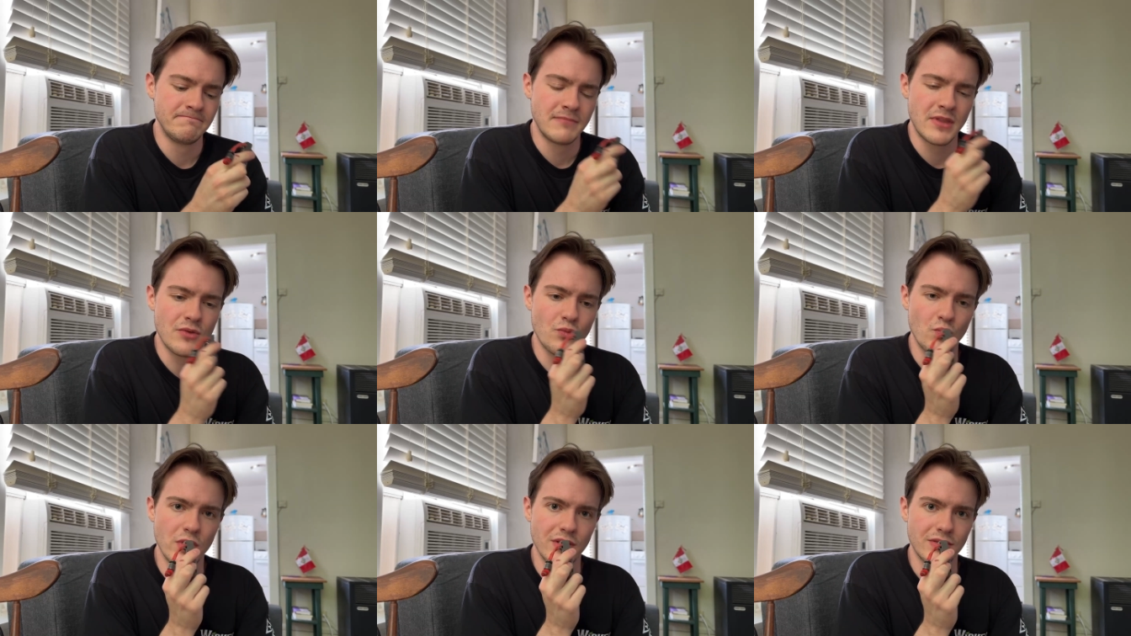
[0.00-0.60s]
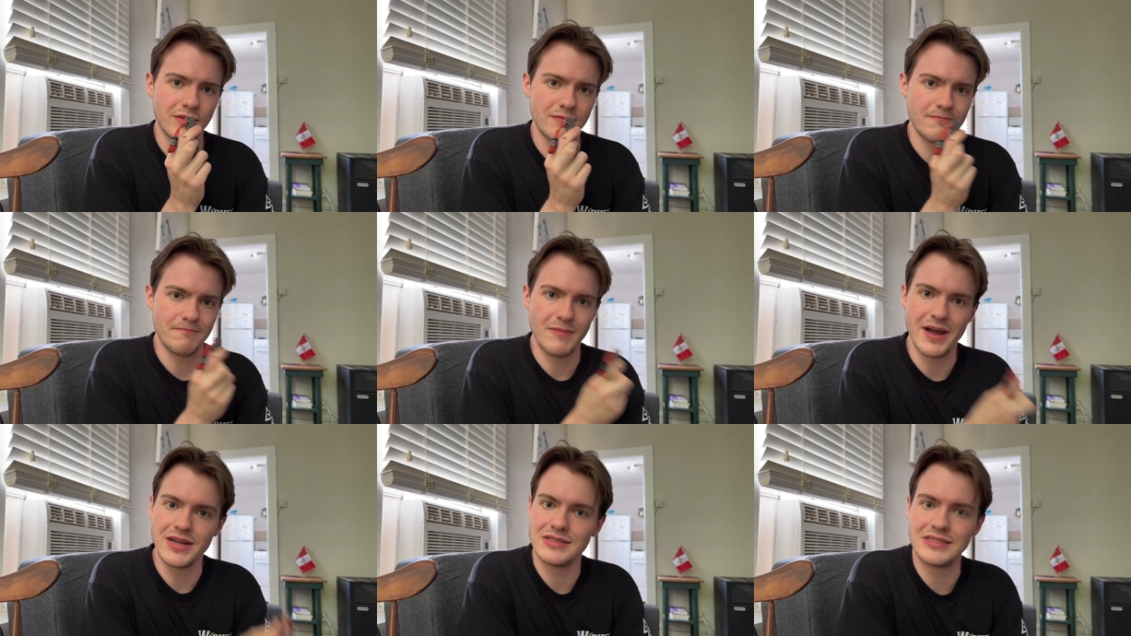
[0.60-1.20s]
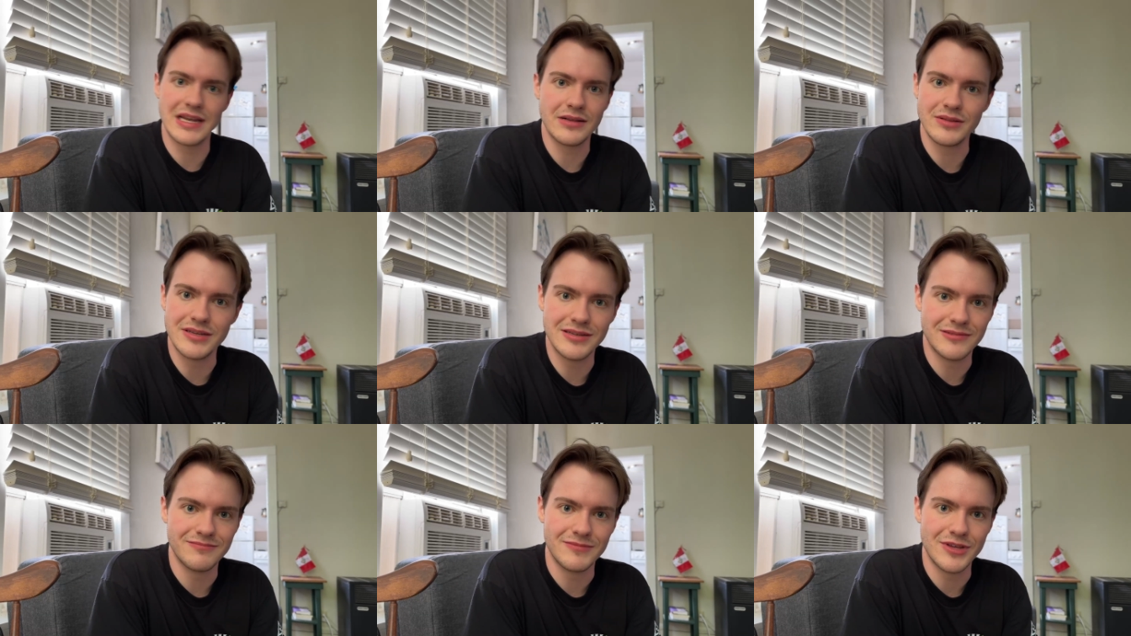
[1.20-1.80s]
with my daily,
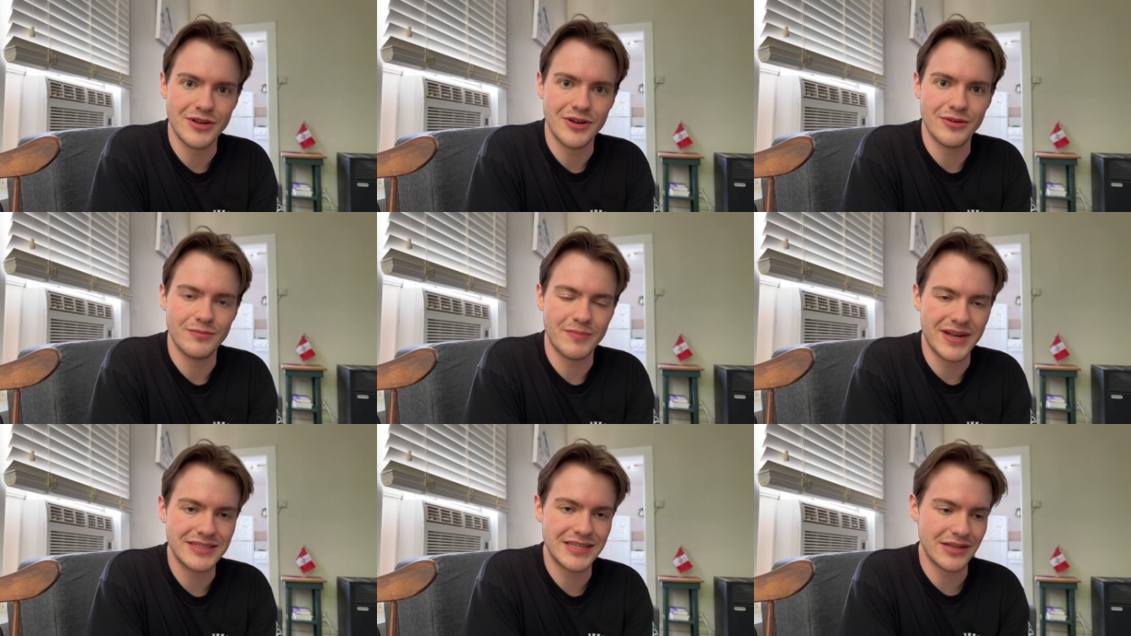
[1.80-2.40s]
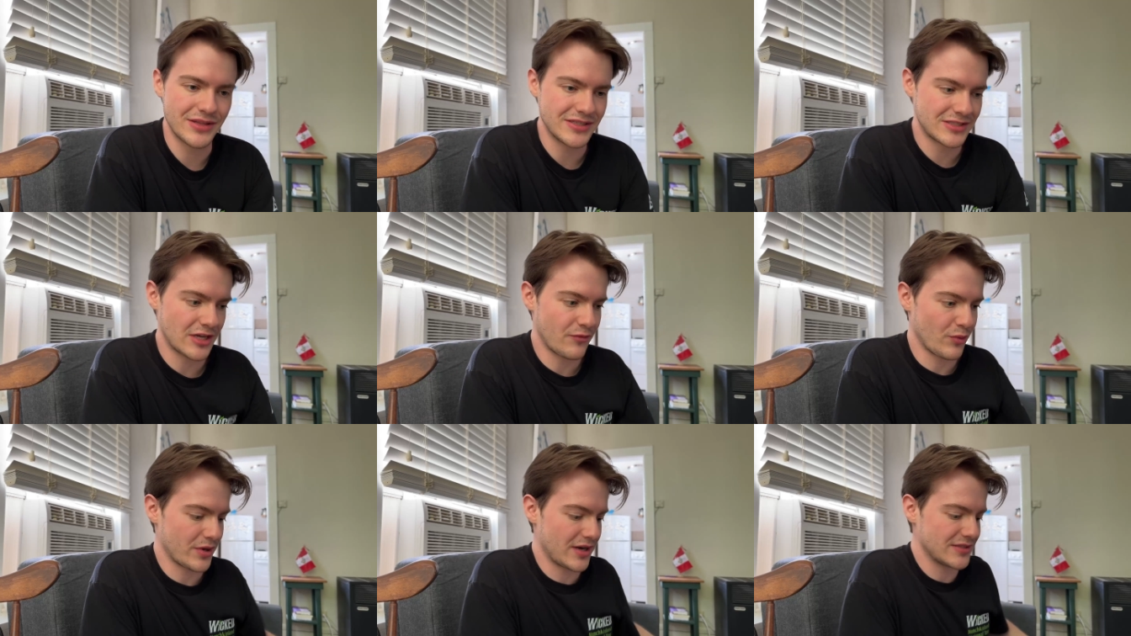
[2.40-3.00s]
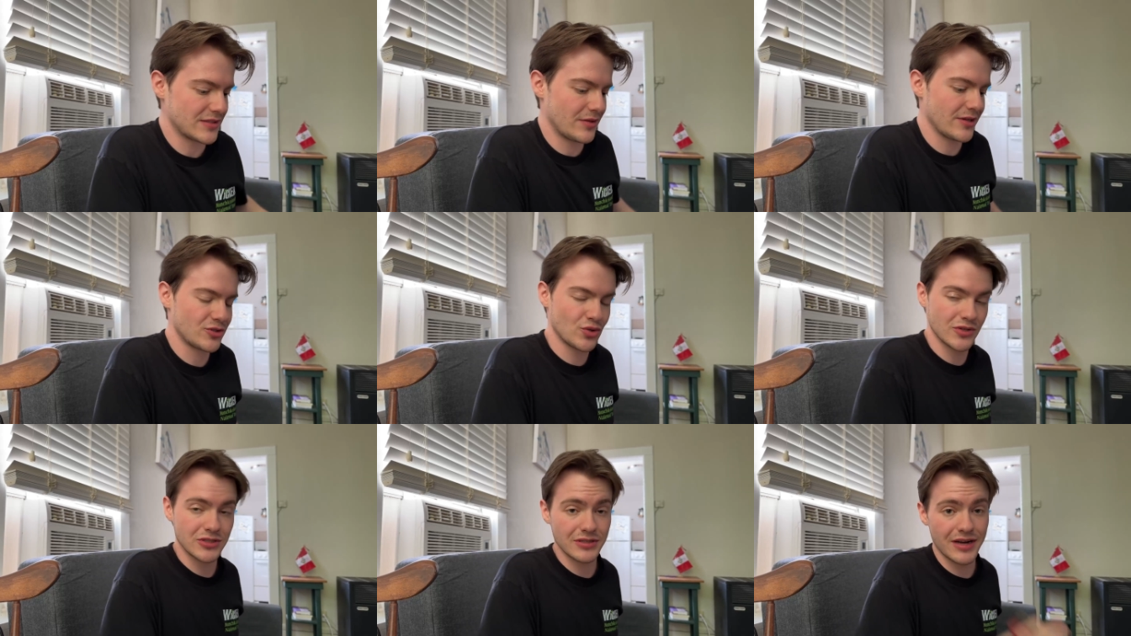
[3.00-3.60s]
my daily stuff working as an
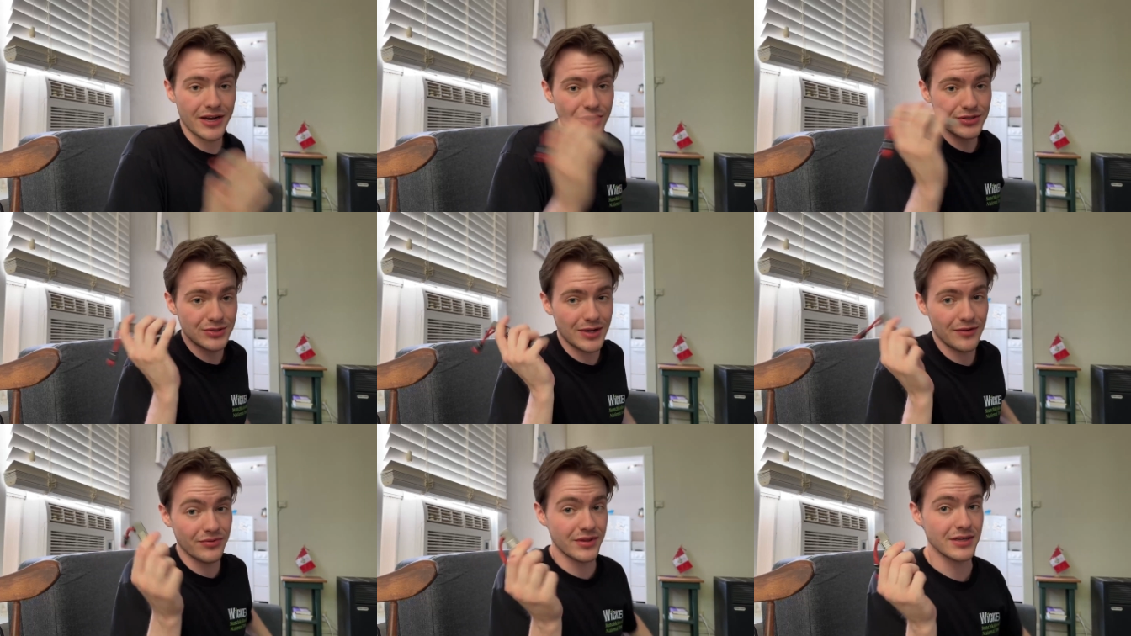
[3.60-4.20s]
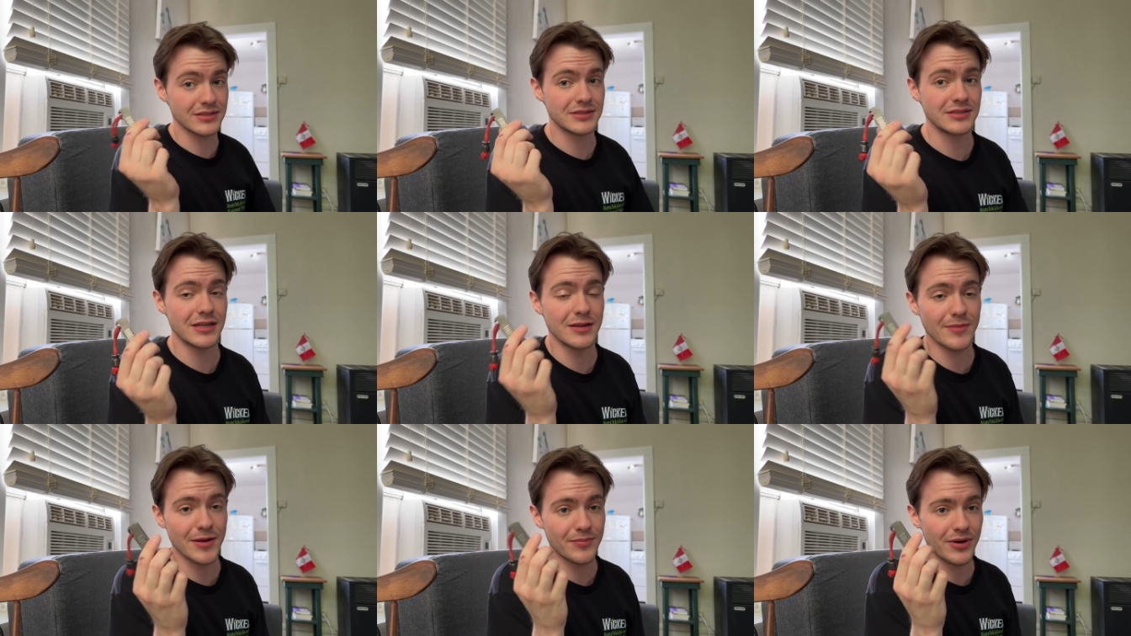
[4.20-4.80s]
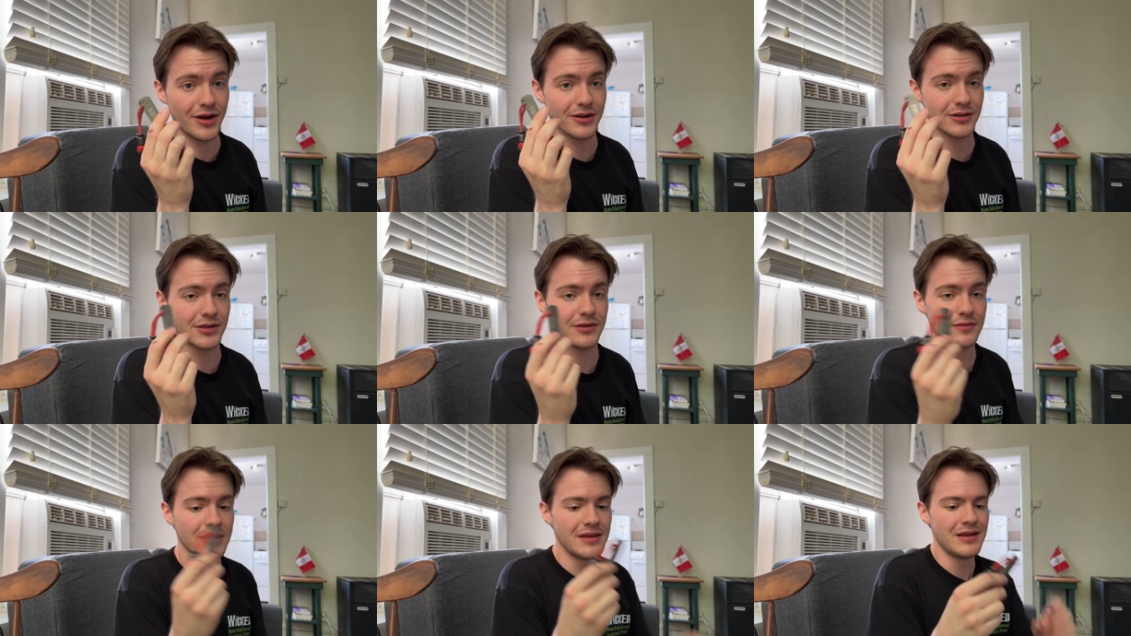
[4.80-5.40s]
electrician. I also have this sitting in my pocket.